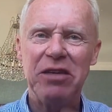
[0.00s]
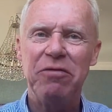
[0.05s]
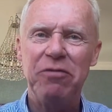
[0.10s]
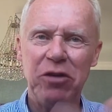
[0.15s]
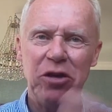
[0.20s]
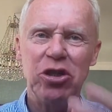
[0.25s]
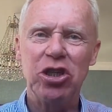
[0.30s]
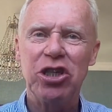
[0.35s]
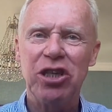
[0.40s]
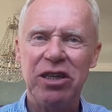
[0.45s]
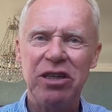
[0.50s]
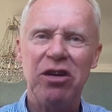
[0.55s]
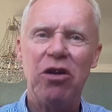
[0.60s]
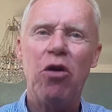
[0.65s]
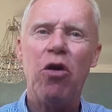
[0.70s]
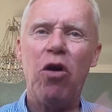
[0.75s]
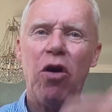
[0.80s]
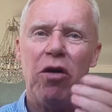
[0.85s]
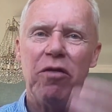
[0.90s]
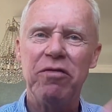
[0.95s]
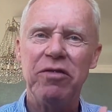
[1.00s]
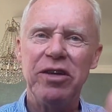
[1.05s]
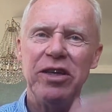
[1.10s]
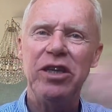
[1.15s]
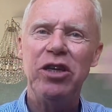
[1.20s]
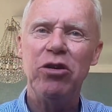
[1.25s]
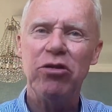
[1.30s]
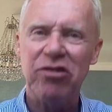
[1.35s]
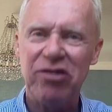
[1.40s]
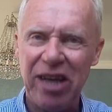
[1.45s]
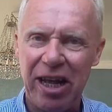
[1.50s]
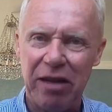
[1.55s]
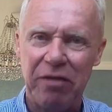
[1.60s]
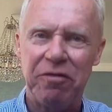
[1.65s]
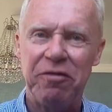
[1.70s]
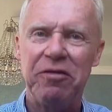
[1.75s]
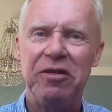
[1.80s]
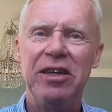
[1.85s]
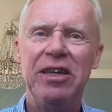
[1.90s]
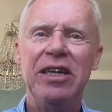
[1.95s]
version of
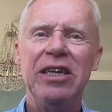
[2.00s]
yourself,